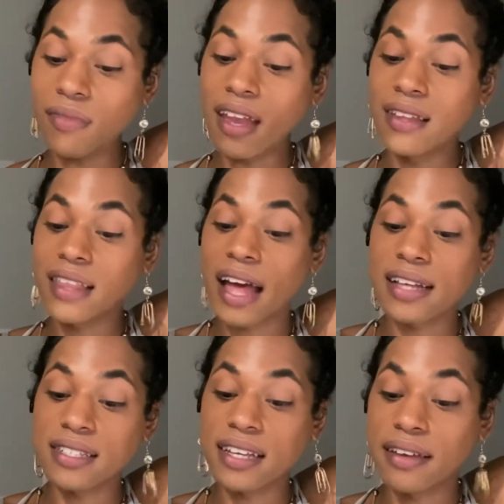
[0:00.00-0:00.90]

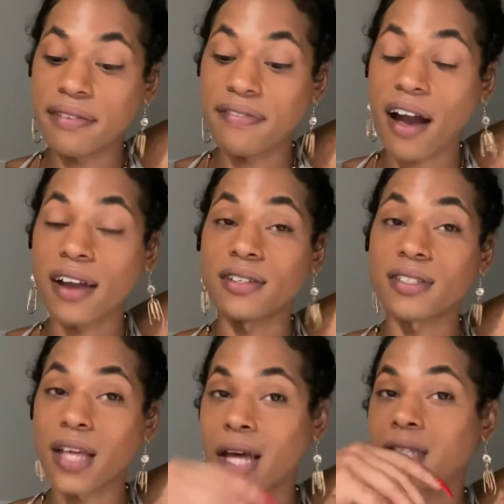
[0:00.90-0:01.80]
That's it, fire
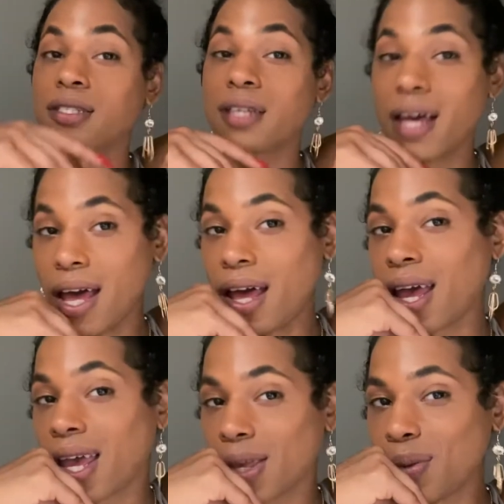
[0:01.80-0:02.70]
signs.
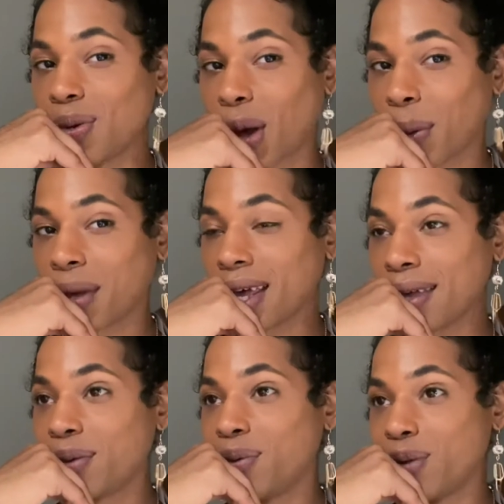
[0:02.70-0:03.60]
And you knowing
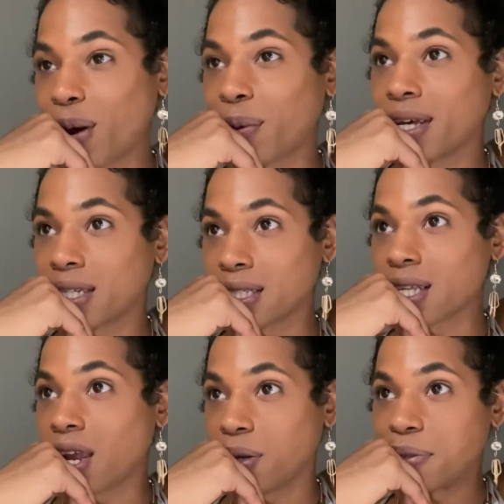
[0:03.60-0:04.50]
it's
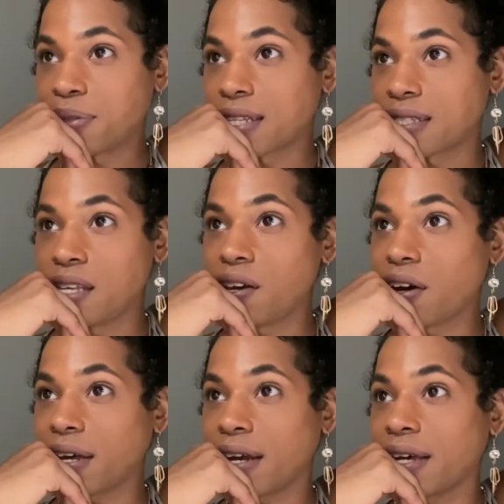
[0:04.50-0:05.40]
close. I see y'all
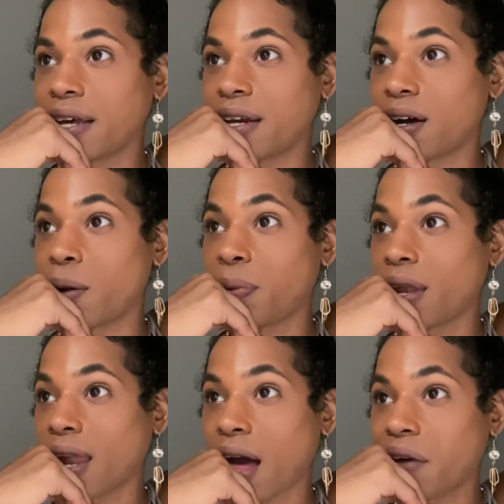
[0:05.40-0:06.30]
getting hit up a
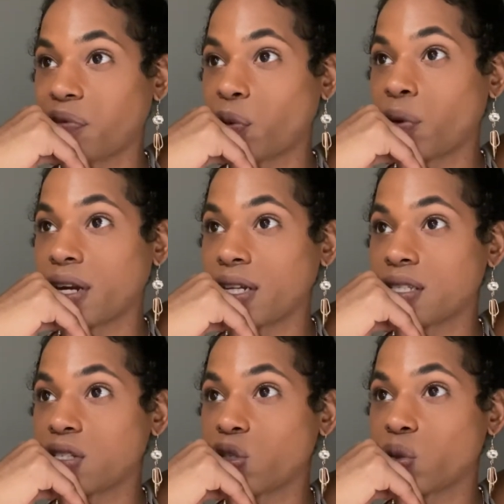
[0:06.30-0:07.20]
lot for what it is
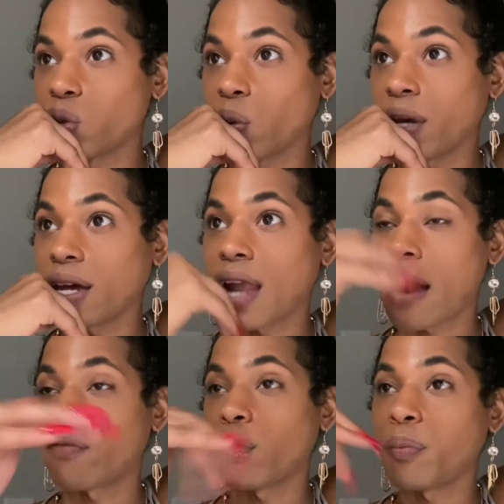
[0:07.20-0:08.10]
that you're doing. A lot
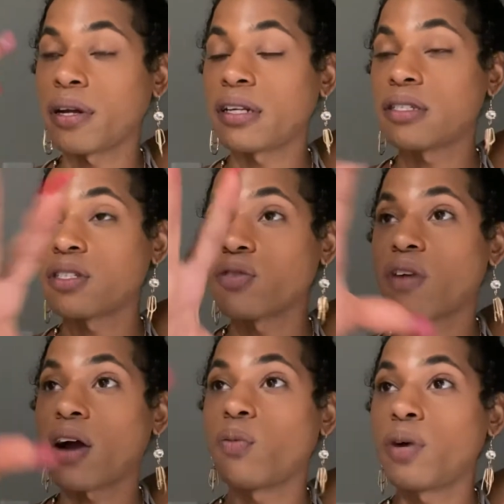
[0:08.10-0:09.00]
of abundance
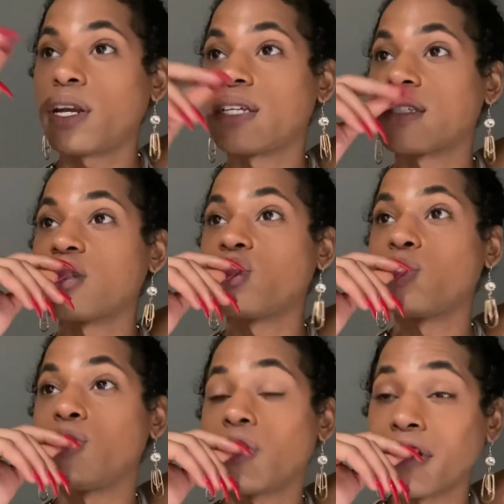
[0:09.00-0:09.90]
around what it is that you're
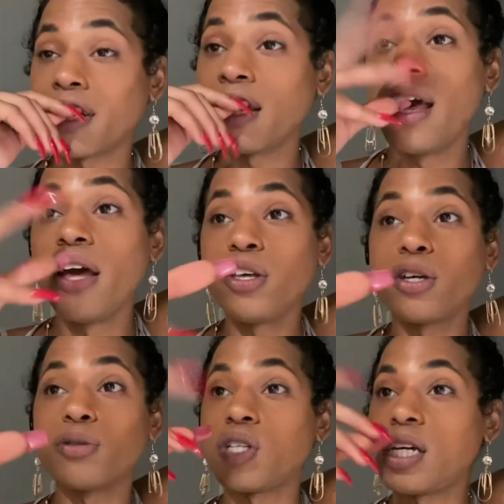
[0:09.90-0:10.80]
doing. Your
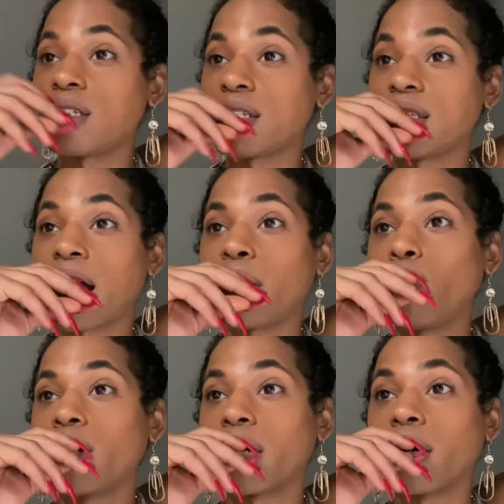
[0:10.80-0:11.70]
jeans and style, you
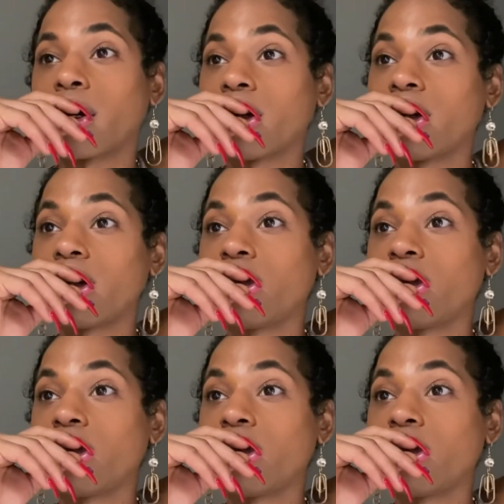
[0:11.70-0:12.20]
looking good.